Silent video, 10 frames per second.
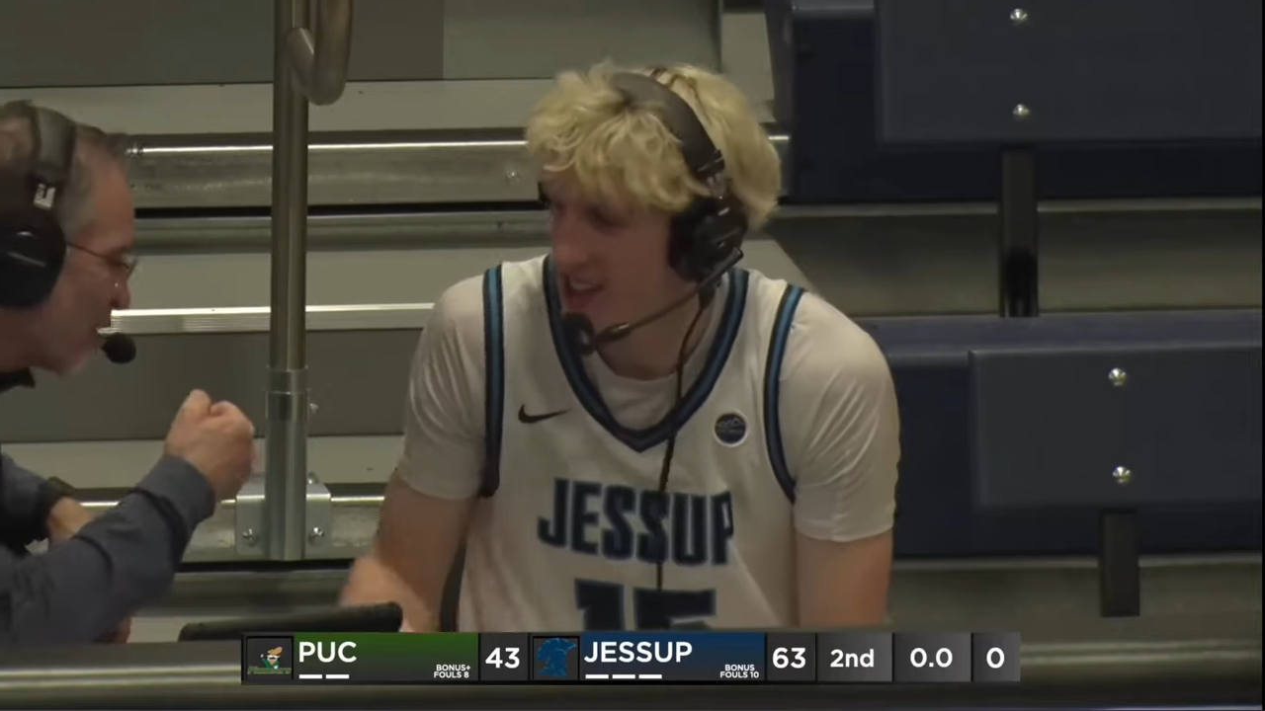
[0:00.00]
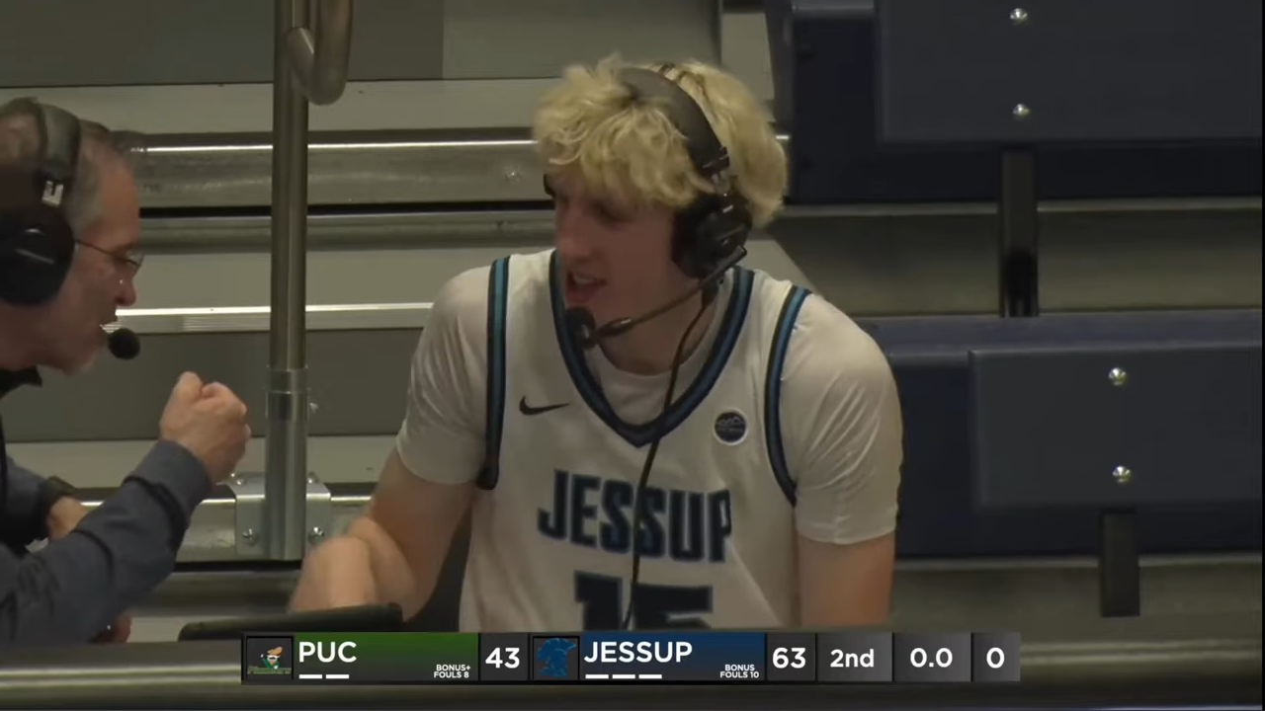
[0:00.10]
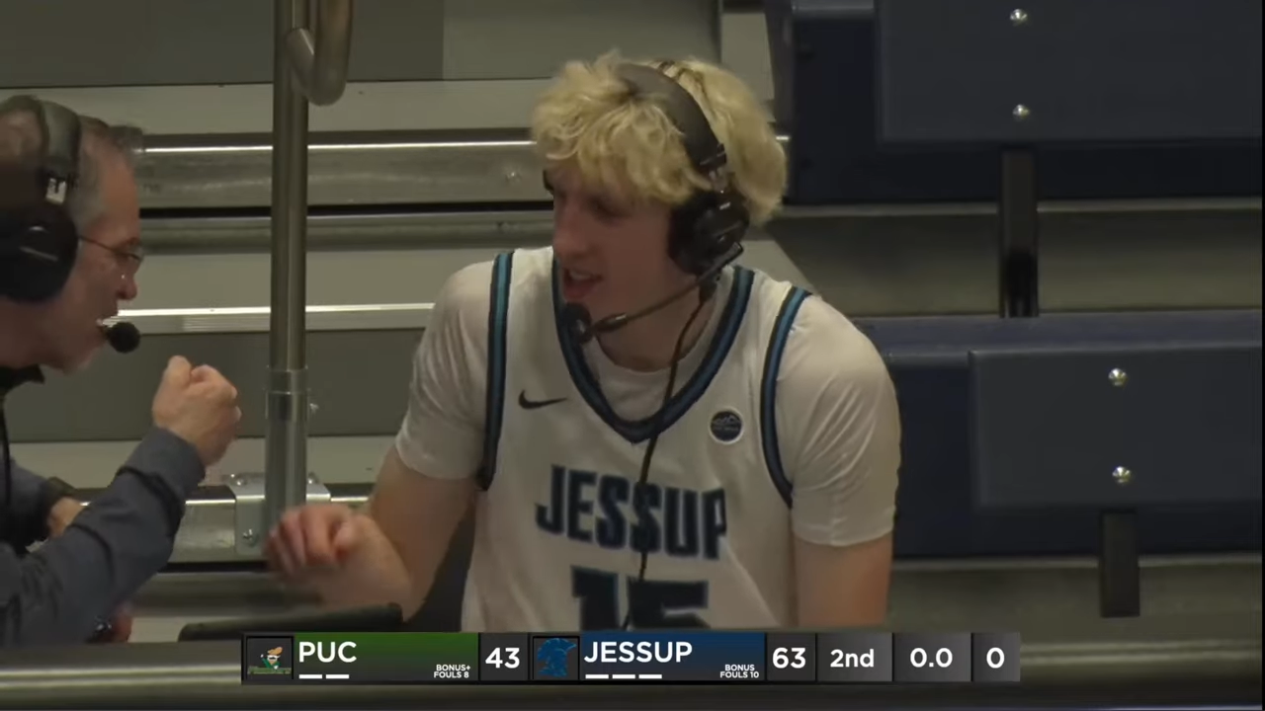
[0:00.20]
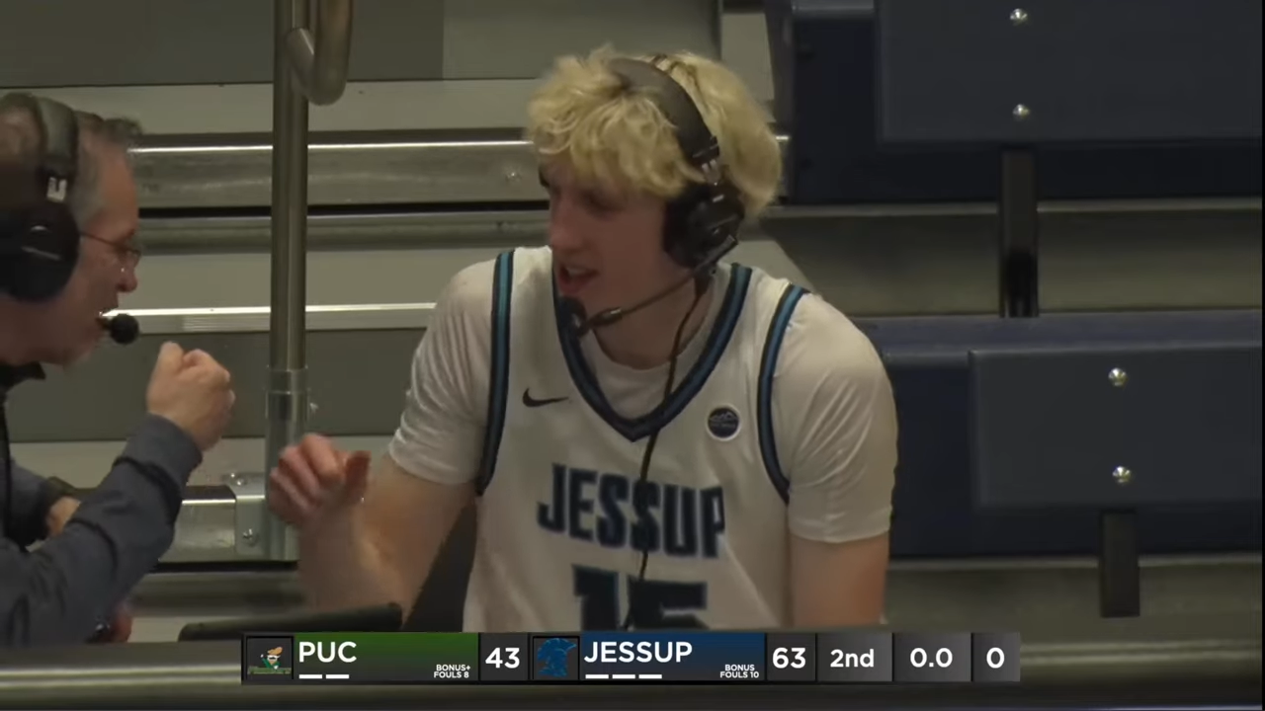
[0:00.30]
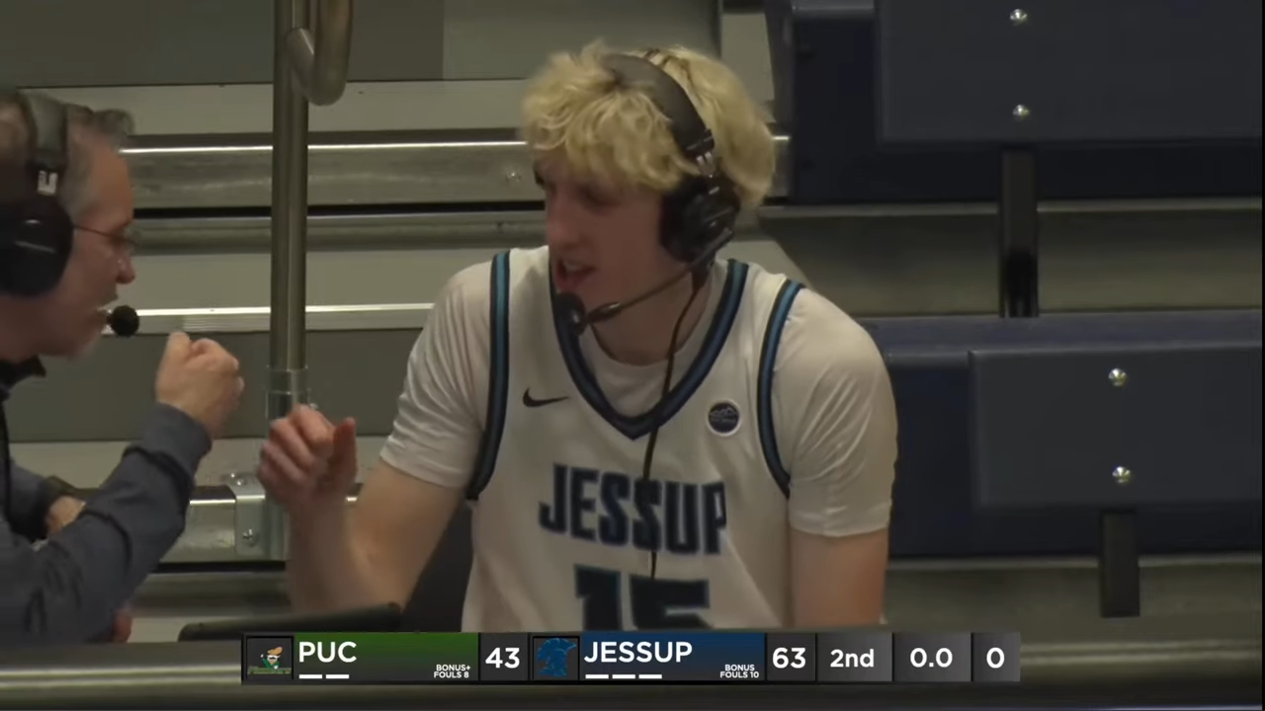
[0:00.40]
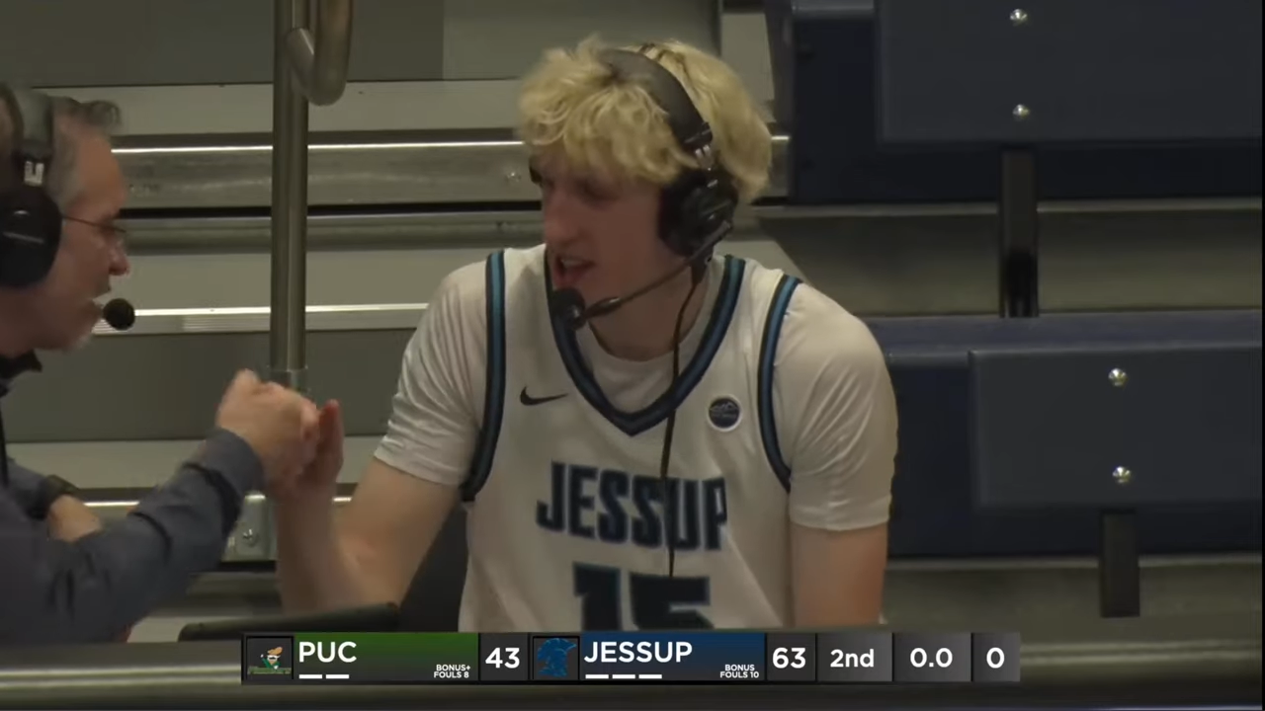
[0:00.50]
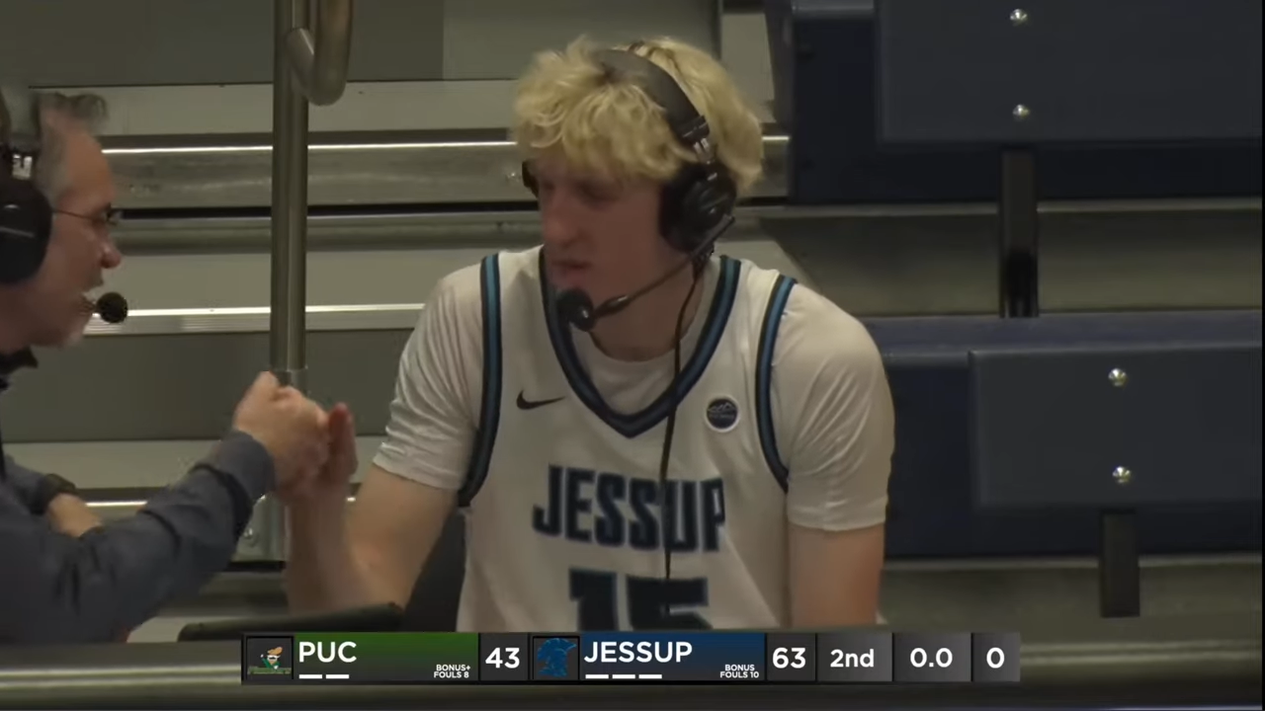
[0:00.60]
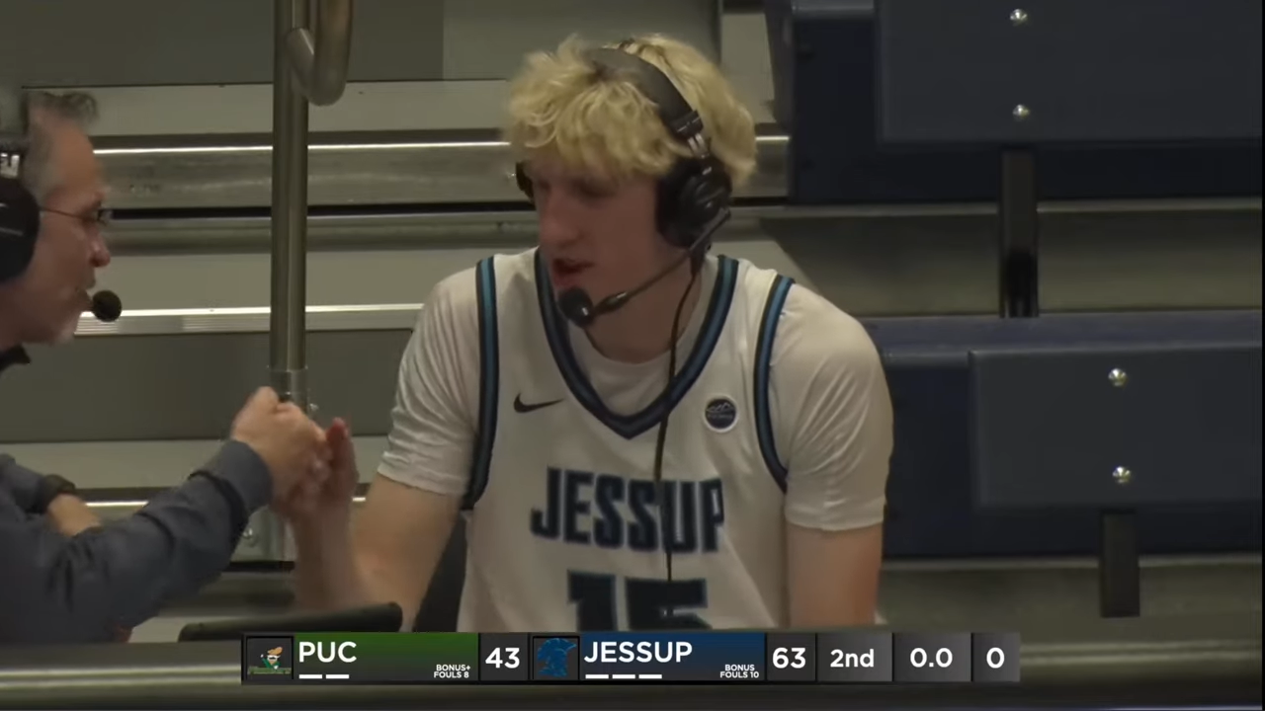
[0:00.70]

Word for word: Appreciate it.